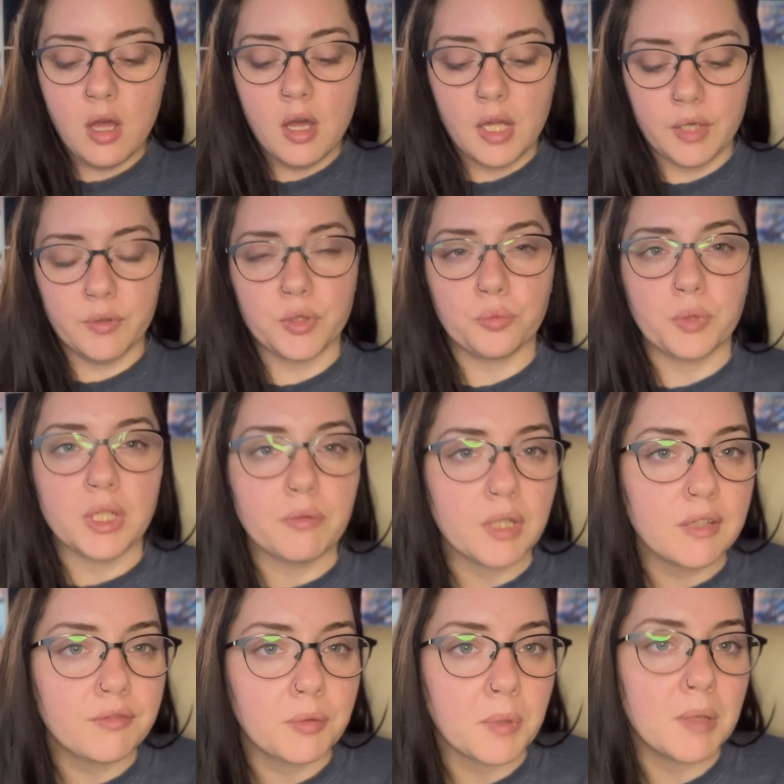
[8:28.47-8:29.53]
It was a reread
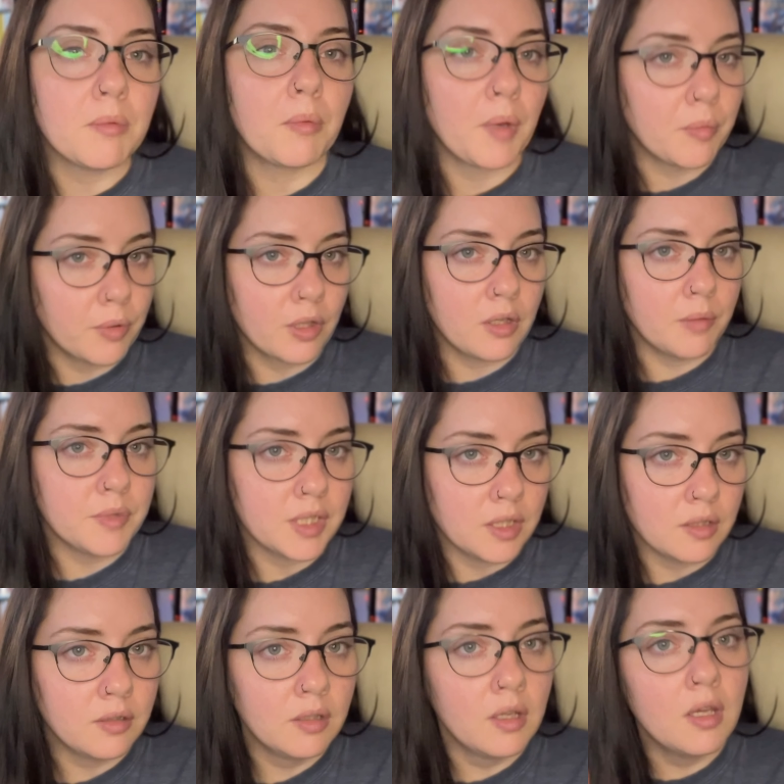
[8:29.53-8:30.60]
for me, but my book club
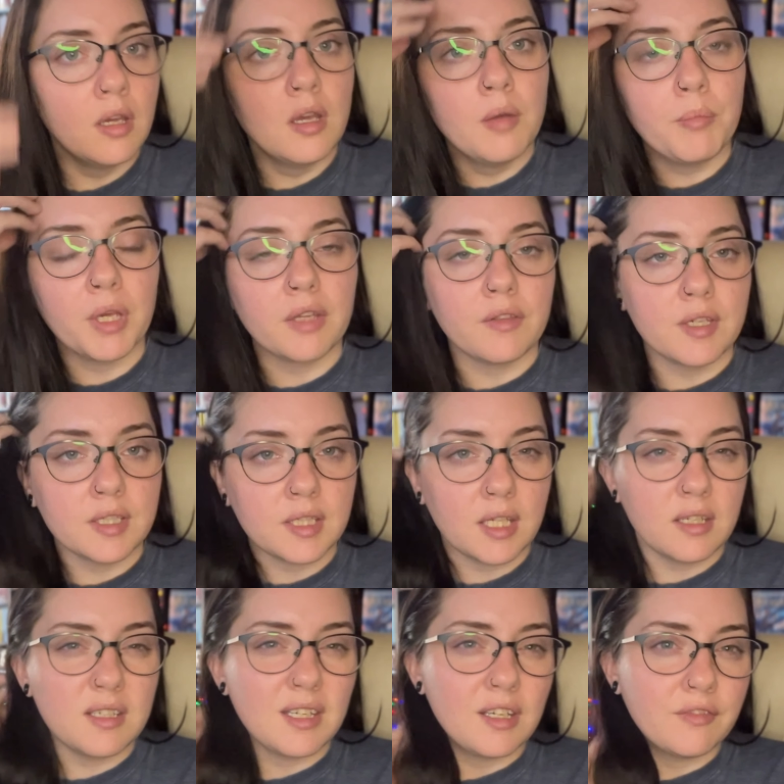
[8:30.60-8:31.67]
did pick this and
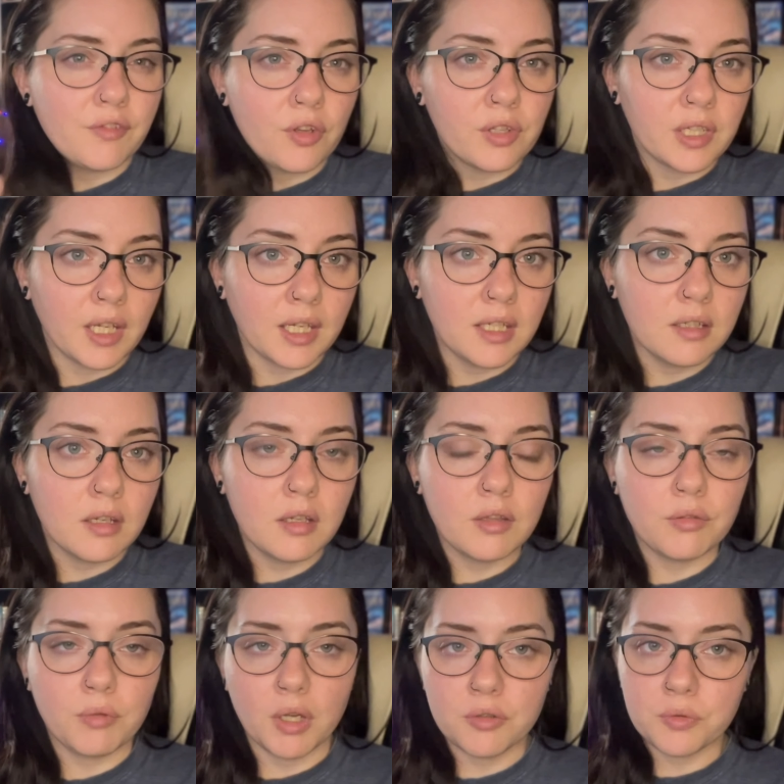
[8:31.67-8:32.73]
A Day of Fallen Night
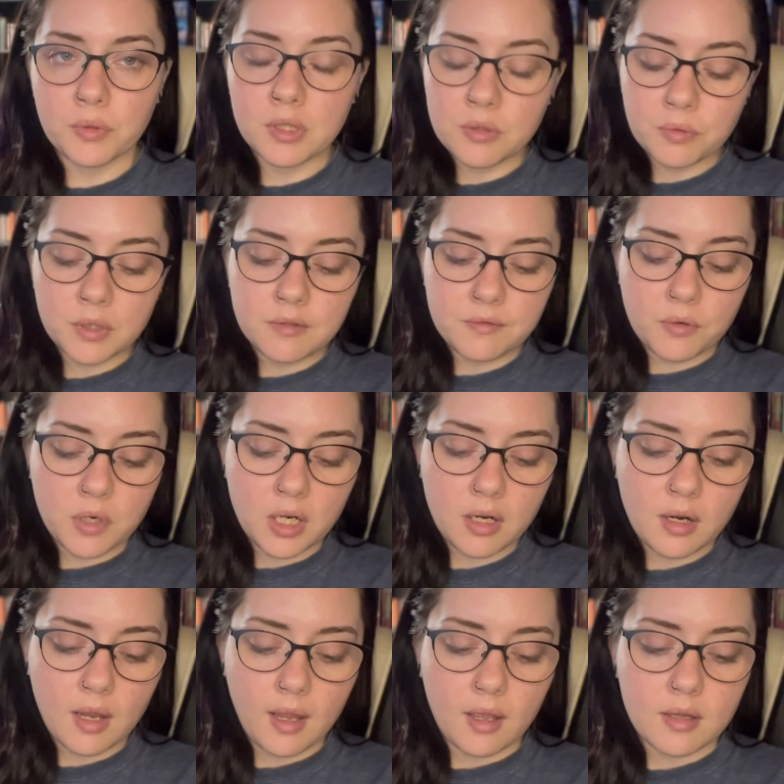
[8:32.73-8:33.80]
throughout 2024.
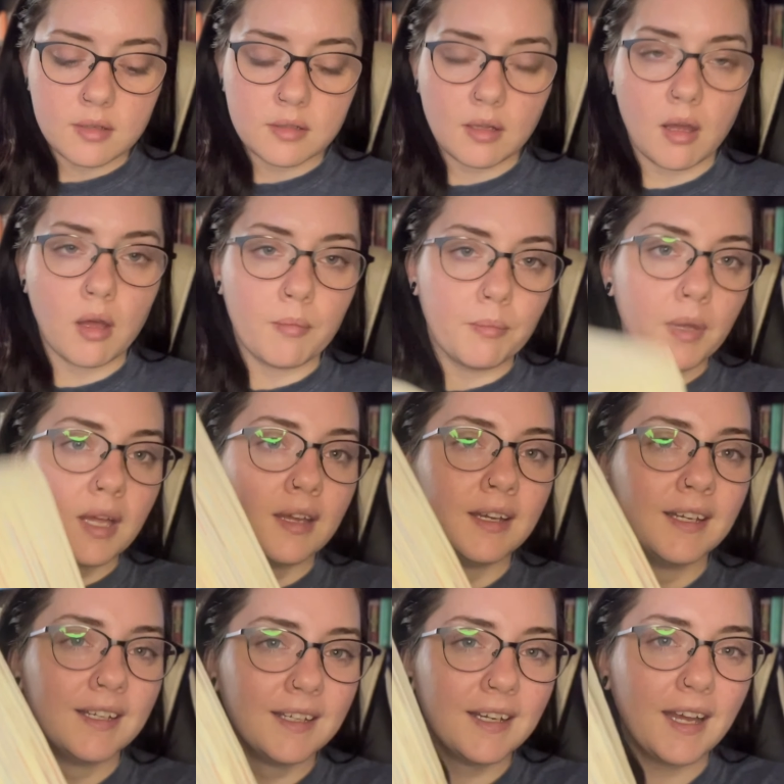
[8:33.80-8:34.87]
And
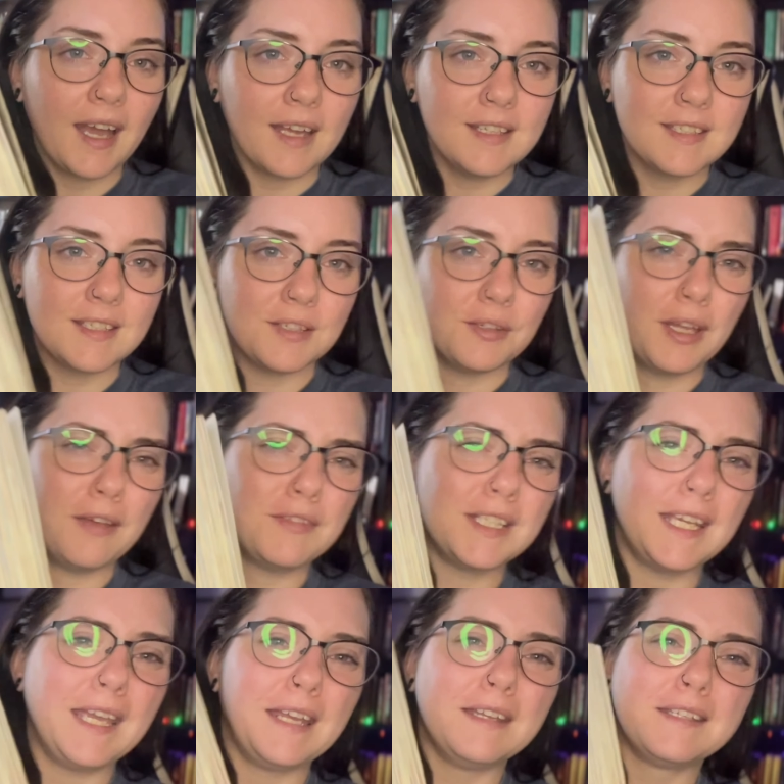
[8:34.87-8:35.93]
I still have
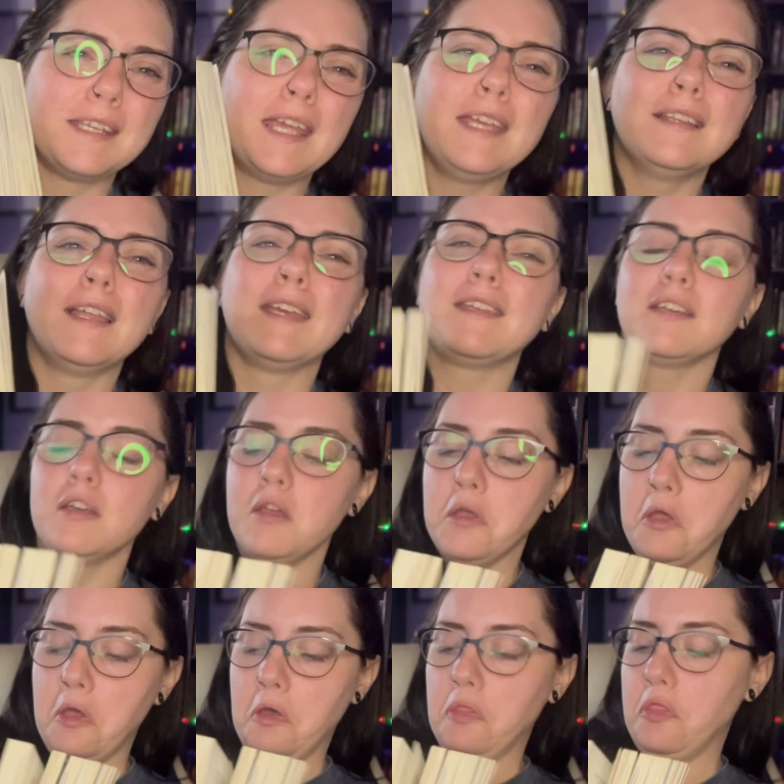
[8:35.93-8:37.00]
to annotate like
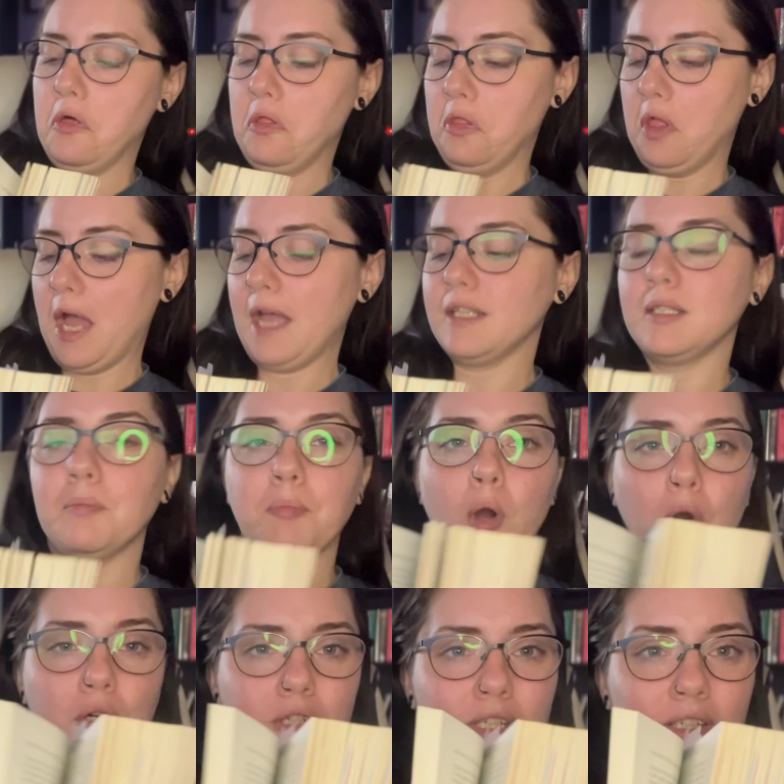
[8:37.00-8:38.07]
the last
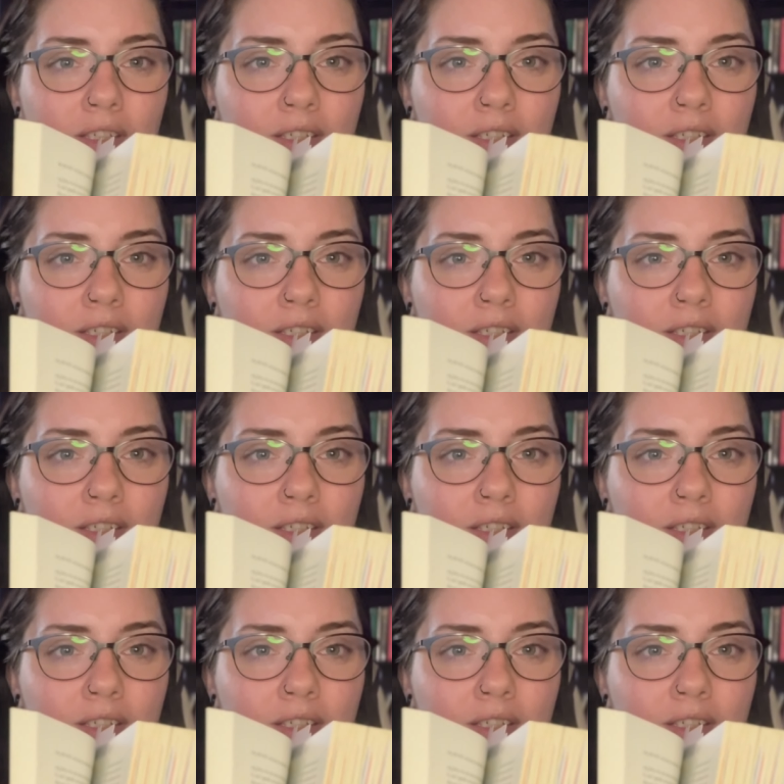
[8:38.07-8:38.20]
part